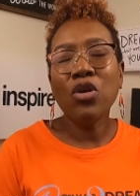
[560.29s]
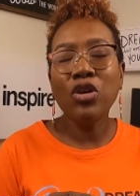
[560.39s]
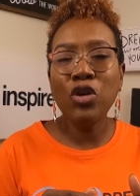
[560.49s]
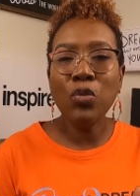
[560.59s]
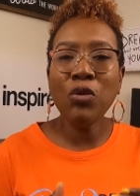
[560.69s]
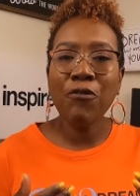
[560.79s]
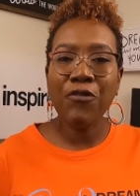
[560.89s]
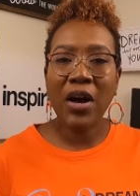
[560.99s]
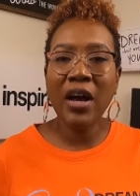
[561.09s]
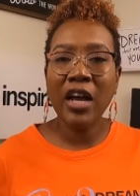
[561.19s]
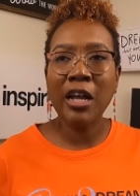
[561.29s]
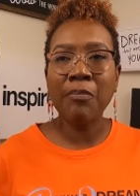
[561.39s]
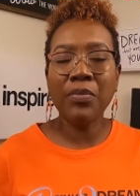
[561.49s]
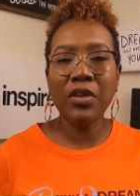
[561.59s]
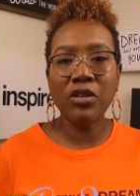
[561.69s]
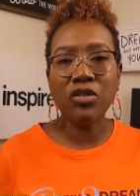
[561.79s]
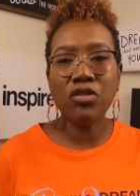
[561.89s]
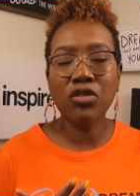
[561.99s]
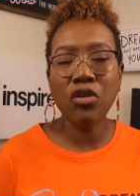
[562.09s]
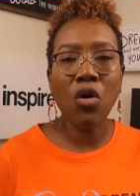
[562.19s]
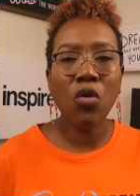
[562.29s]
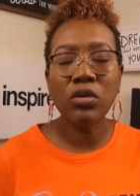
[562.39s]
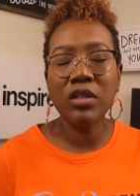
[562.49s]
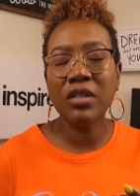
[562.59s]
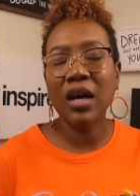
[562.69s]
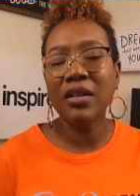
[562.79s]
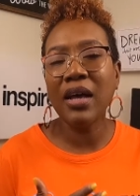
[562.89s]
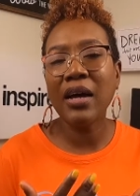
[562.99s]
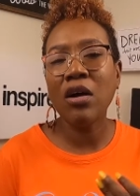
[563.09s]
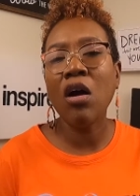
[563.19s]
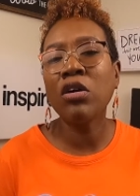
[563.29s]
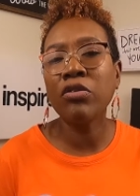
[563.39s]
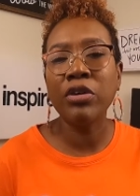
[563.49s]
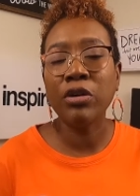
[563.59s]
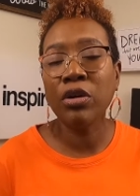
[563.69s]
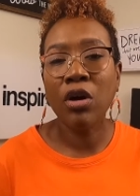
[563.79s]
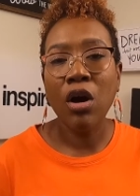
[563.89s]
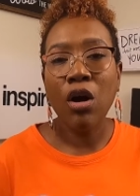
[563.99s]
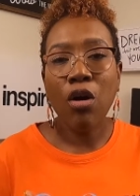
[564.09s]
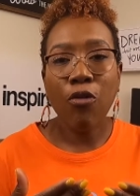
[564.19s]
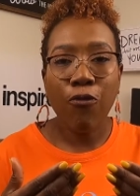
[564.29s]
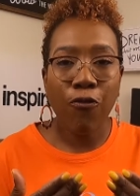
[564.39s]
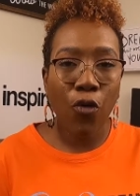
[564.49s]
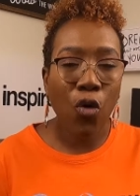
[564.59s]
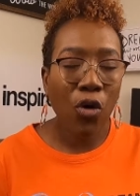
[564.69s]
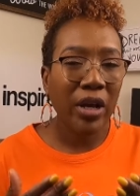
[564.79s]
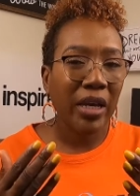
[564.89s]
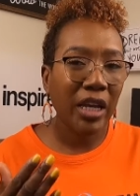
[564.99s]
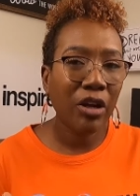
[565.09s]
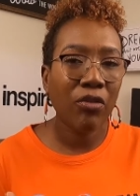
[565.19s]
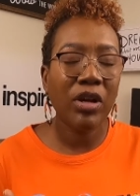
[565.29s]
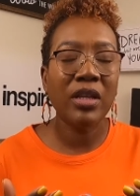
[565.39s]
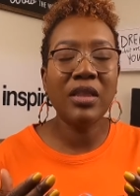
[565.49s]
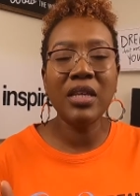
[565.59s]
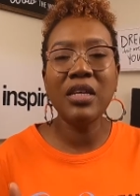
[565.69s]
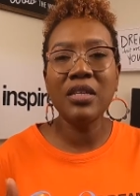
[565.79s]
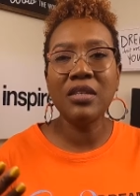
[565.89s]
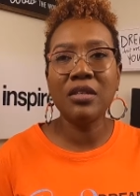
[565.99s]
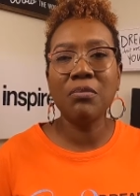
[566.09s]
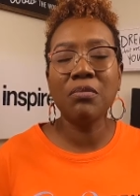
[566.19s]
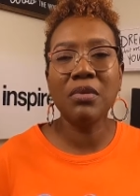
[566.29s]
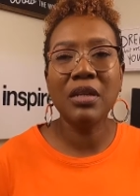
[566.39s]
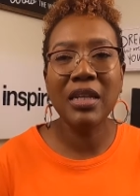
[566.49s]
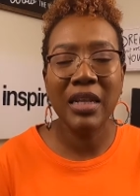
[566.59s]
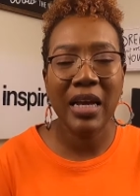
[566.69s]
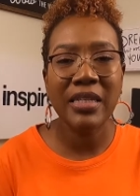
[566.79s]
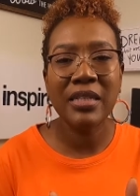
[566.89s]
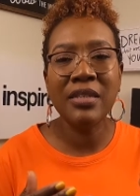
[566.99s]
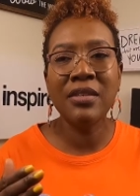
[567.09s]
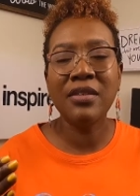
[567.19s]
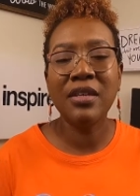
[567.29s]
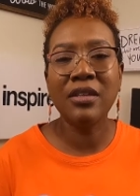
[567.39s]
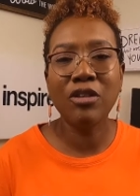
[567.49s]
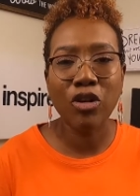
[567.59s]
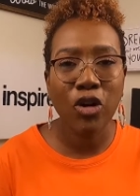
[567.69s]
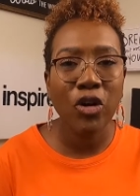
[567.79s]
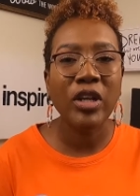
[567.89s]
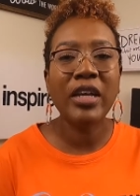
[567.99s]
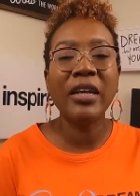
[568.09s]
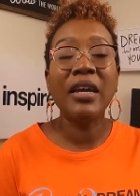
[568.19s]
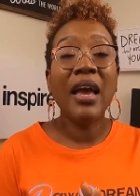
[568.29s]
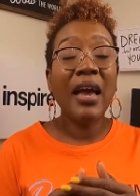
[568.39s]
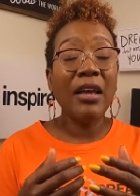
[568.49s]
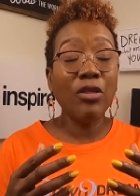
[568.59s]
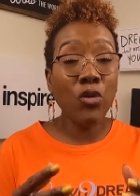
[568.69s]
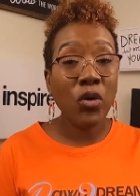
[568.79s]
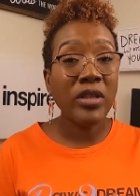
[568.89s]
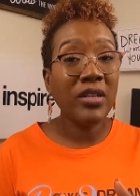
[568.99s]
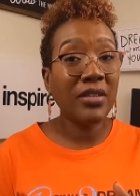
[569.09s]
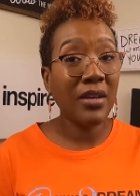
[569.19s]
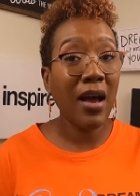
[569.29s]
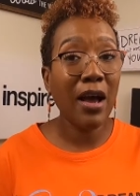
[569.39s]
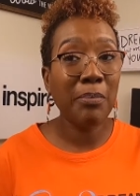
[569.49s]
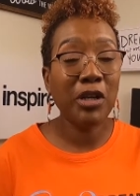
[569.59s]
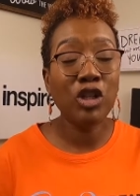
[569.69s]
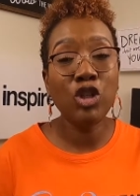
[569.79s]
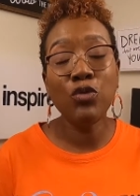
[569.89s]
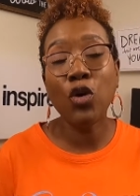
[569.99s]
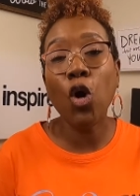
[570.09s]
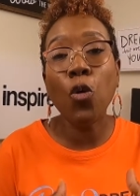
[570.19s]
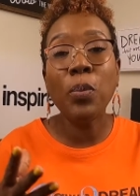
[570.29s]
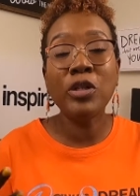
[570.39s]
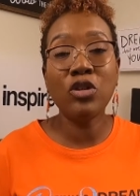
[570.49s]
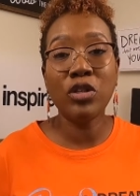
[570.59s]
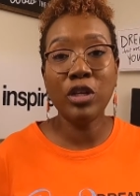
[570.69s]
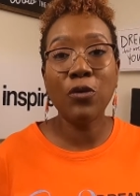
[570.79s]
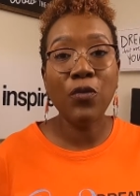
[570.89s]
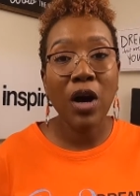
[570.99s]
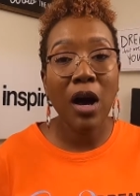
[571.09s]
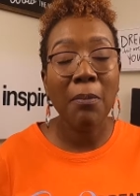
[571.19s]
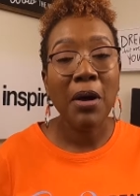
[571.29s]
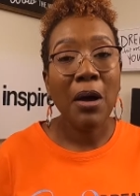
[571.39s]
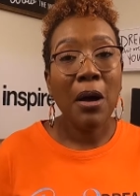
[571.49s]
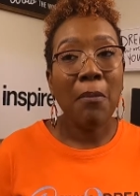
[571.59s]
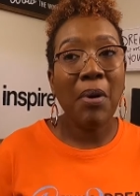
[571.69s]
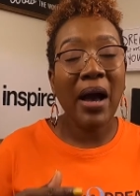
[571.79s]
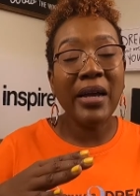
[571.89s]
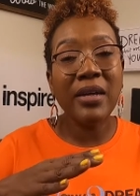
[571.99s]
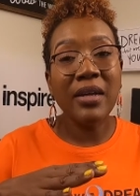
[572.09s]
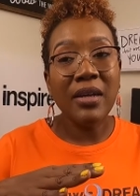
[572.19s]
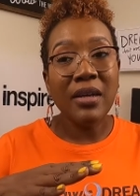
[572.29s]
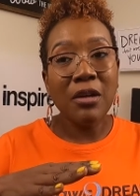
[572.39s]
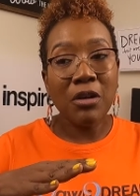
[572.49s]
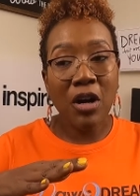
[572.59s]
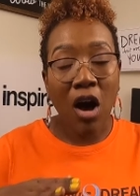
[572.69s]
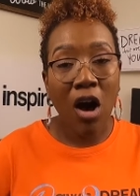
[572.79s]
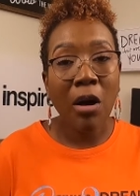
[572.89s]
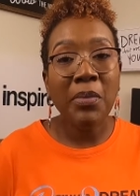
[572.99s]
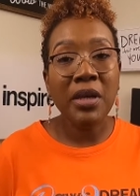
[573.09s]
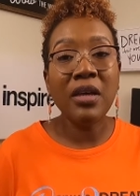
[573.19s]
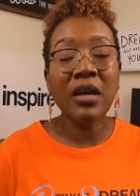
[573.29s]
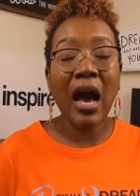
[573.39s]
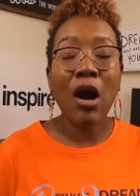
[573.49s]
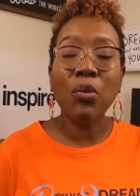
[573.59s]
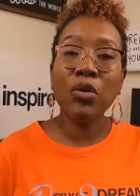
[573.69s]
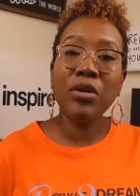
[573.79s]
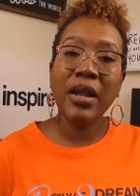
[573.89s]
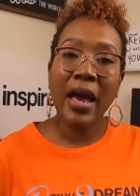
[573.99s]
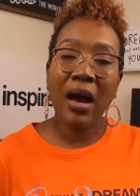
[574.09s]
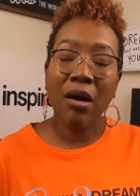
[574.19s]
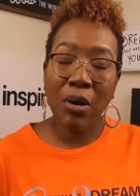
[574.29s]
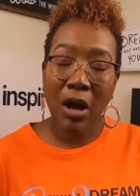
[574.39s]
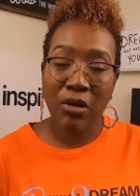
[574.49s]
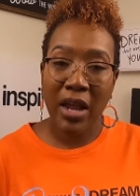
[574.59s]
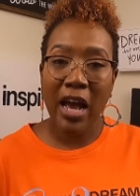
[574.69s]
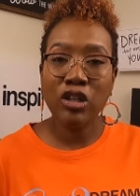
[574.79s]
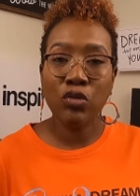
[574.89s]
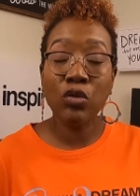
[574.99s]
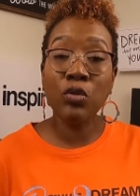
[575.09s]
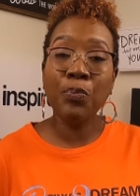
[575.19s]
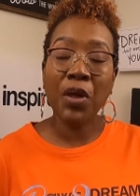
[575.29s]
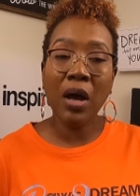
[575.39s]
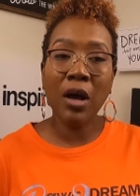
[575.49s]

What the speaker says: You will find that your soul is a lot hungrier for hearing these lessons and learning during this time because you've opened yourself up by calming our natural